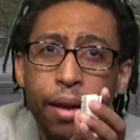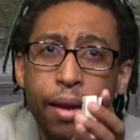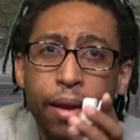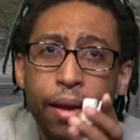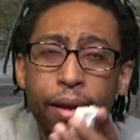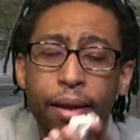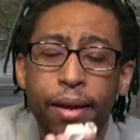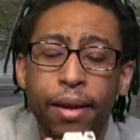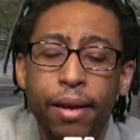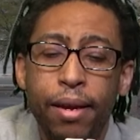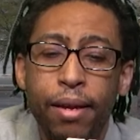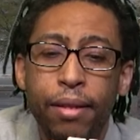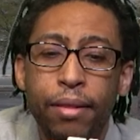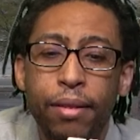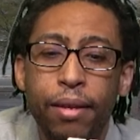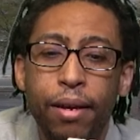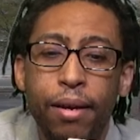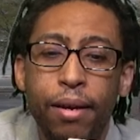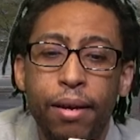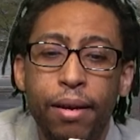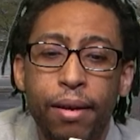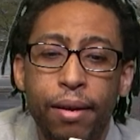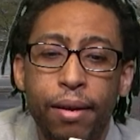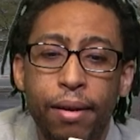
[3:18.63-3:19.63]

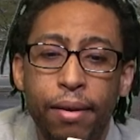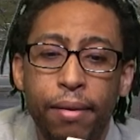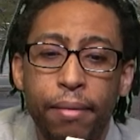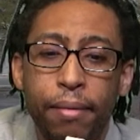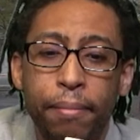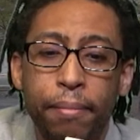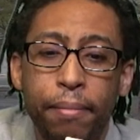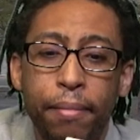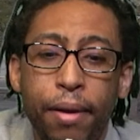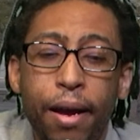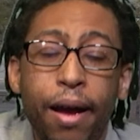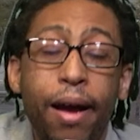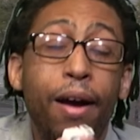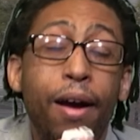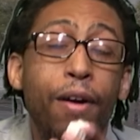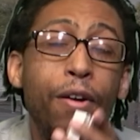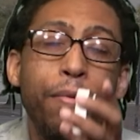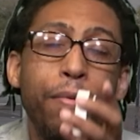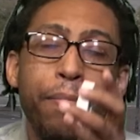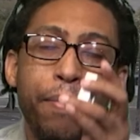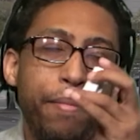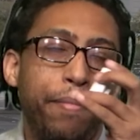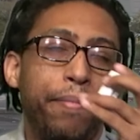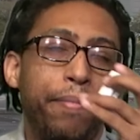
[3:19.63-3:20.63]
And I
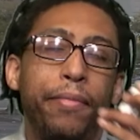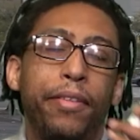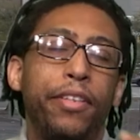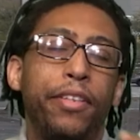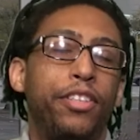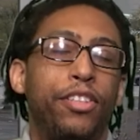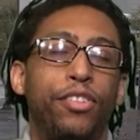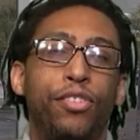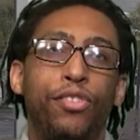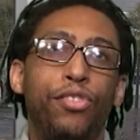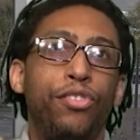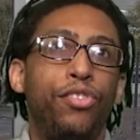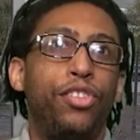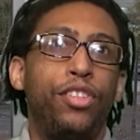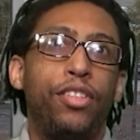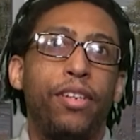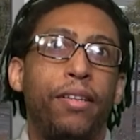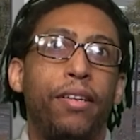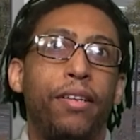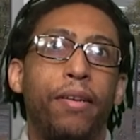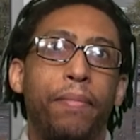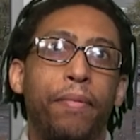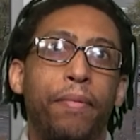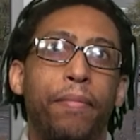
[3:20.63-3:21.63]
hope this new
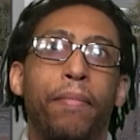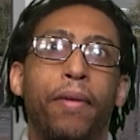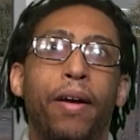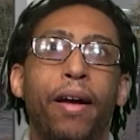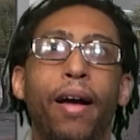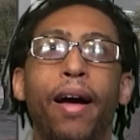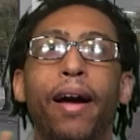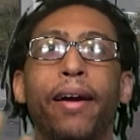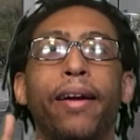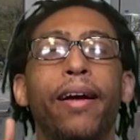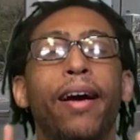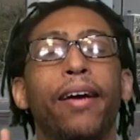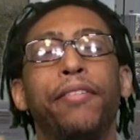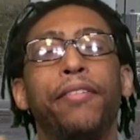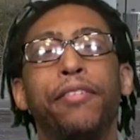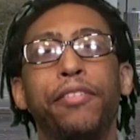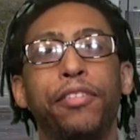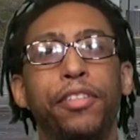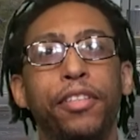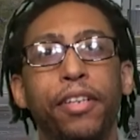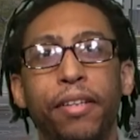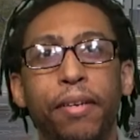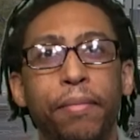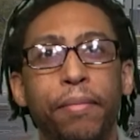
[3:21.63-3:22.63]
setup of I got a
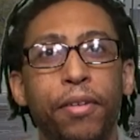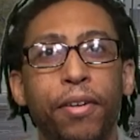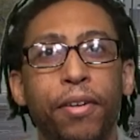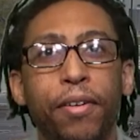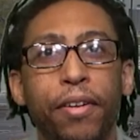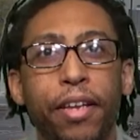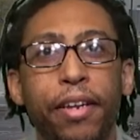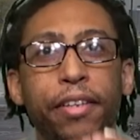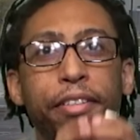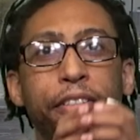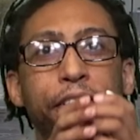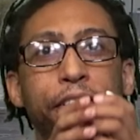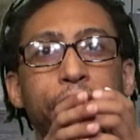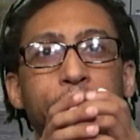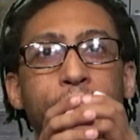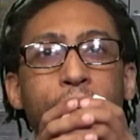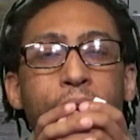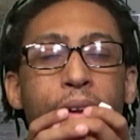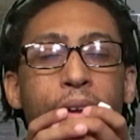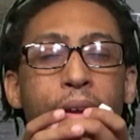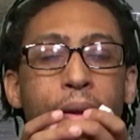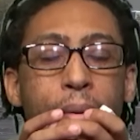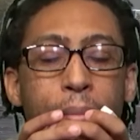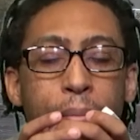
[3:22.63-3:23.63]
new setup, y'all can't
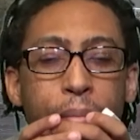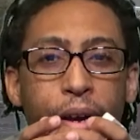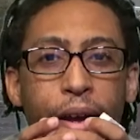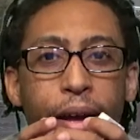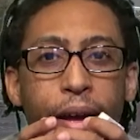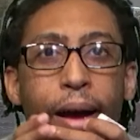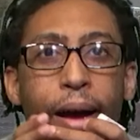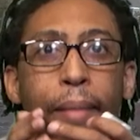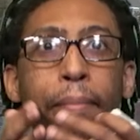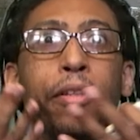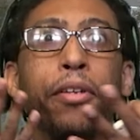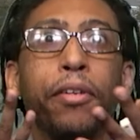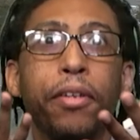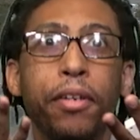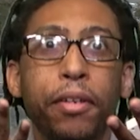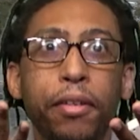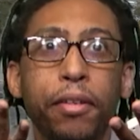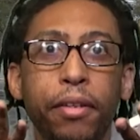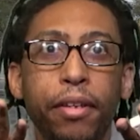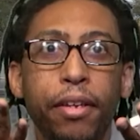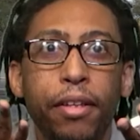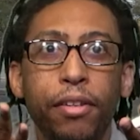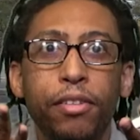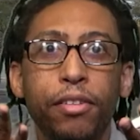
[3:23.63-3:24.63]
see, but I'm
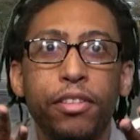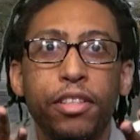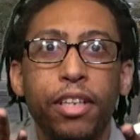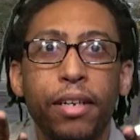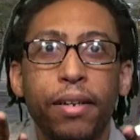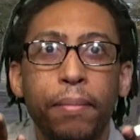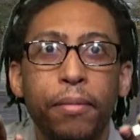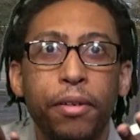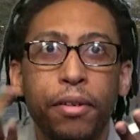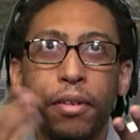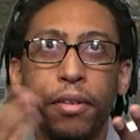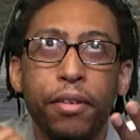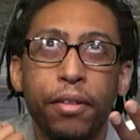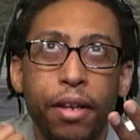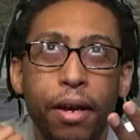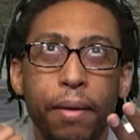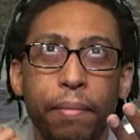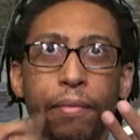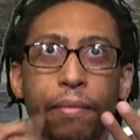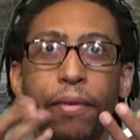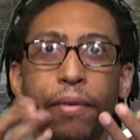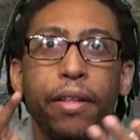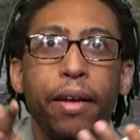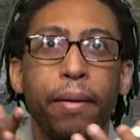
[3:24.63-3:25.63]
looking, it looks like I'm looking
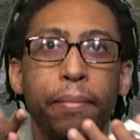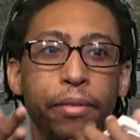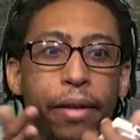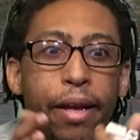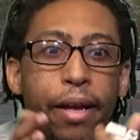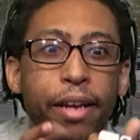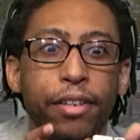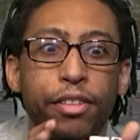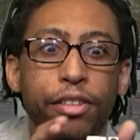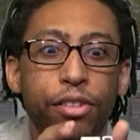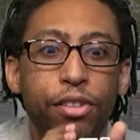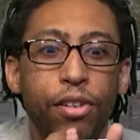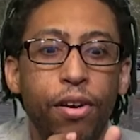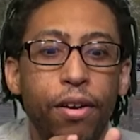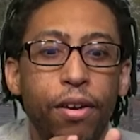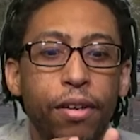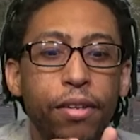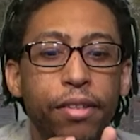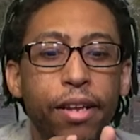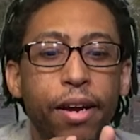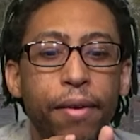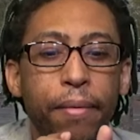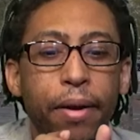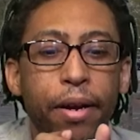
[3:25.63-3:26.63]
up when I'm actually
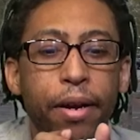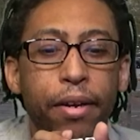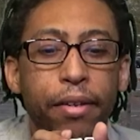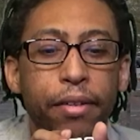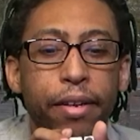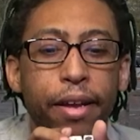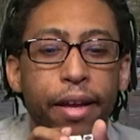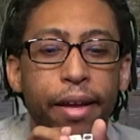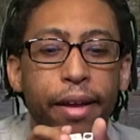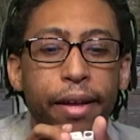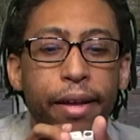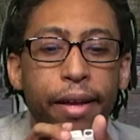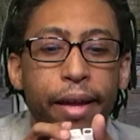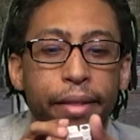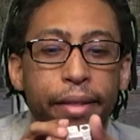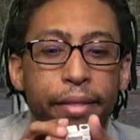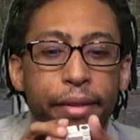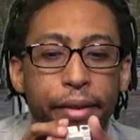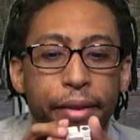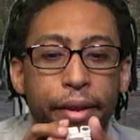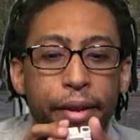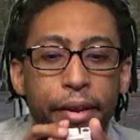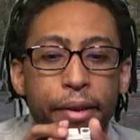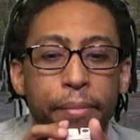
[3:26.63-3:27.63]
talking directly
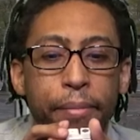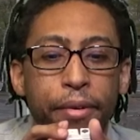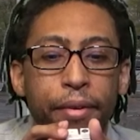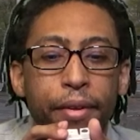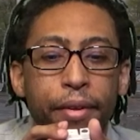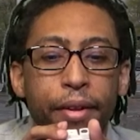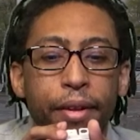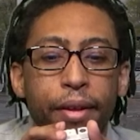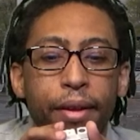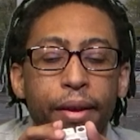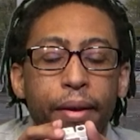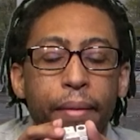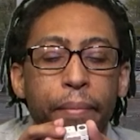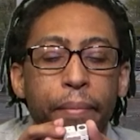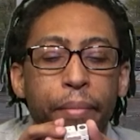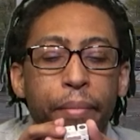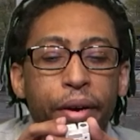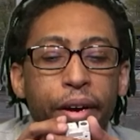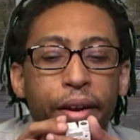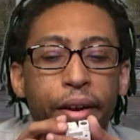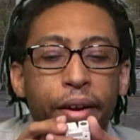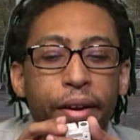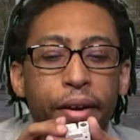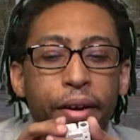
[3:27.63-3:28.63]
at the camera.
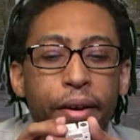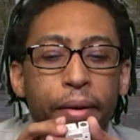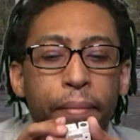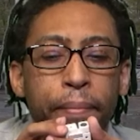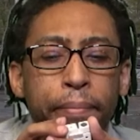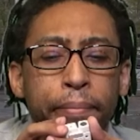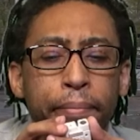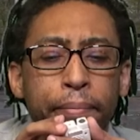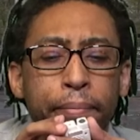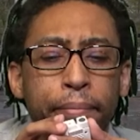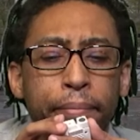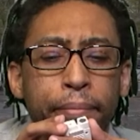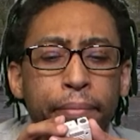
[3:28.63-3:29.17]
But